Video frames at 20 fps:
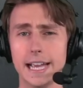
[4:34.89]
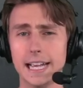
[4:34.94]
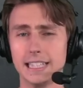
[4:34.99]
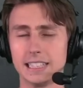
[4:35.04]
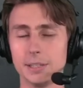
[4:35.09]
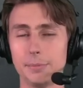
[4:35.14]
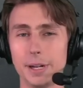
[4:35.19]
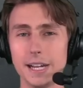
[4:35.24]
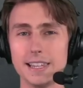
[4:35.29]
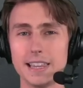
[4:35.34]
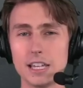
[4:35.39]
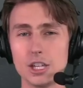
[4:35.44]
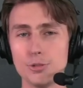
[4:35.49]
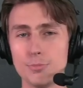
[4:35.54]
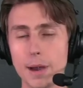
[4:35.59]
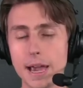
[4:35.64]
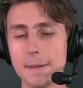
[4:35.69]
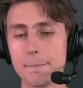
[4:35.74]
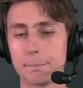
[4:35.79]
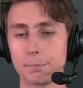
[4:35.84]
somebody that you
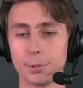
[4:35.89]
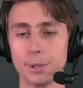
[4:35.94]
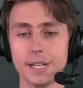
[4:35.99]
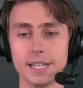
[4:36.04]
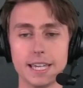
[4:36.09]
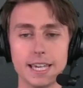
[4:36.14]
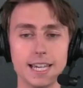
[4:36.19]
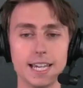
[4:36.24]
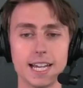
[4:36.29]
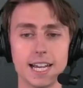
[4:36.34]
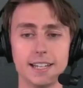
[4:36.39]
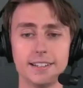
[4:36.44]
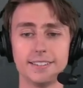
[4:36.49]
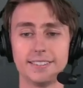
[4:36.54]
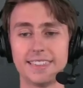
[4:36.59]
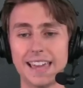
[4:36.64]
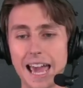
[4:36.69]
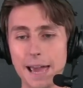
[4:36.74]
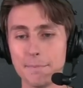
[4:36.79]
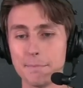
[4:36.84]
might bring
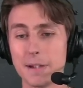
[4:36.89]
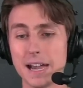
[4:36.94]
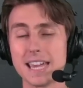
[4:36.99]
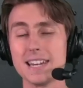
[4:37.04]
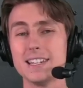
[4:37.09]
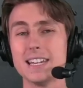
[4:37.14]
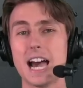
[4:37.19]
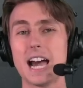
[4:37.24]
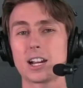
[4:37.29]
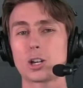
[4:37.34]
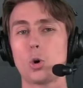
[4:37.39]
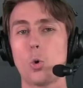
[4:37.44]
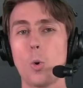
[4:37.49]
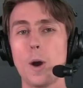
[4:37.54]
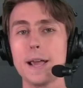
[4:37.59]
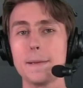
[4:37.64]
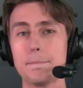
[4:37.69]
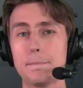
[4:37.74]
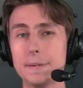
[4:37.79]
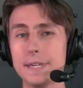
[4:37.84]
in, that might not
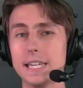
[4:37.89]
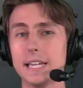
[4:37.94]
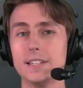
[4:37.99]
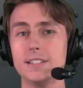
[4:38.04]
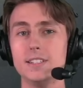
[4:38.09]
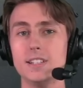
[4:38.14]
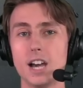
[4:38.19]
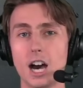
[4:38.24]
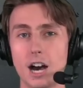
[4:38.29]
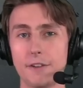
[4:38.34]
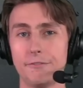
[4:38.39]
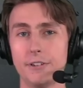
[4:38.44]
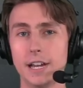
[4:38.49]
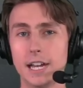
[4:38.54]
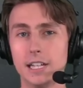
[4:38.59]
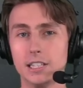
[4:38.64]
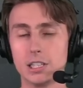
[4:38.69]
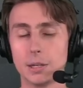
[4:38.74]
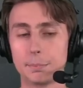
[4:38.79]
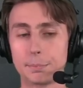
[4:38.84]
quite be enough
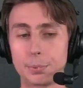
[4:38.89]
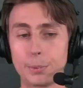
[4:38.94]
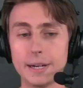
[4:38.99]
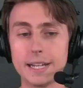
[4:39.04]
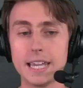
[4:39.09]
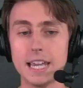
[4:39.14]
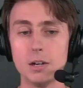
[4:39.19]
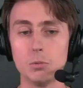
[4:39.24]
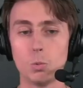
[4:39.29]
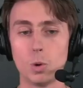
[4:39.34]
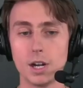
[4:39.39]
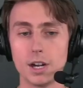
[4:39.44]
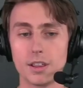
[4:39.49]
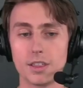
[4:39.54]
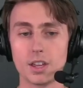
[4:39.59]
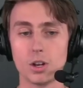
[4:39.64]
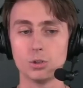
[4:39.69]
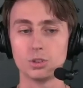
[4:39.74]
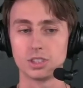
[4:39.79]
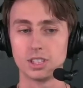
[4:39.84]
to bring in one of
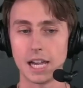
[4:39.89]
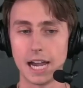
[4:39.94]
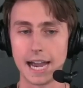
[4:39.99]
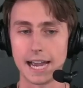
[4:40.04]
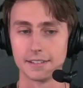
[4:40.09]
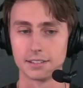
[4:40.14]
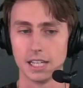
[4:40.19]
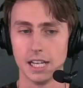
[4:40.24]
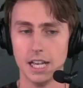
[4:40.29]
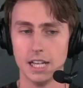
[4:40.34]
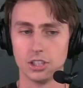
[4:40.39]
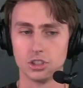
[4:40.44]
those guys.